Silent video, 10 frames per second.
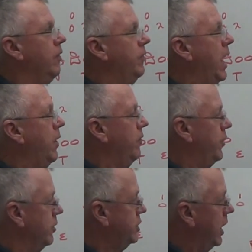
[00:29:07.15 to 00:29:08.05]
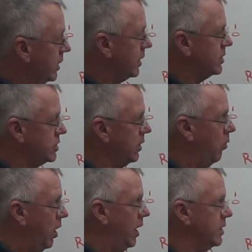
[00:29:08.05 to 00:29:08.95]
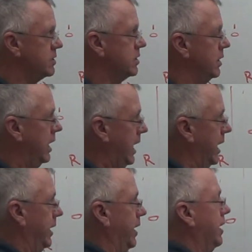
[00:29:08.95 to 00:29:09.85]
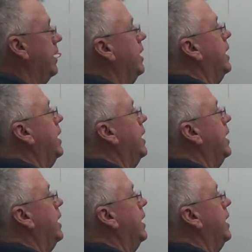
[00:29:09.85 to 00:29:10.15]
Their tendency was in